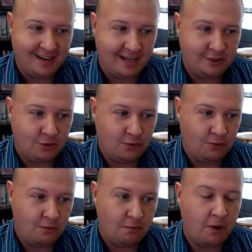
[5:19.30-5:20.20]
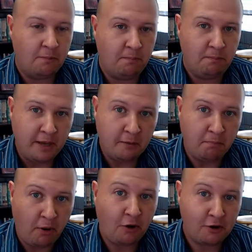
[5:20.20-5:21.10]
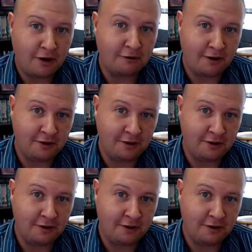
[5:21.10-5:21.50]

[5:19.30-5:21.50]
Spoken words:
And so a big part of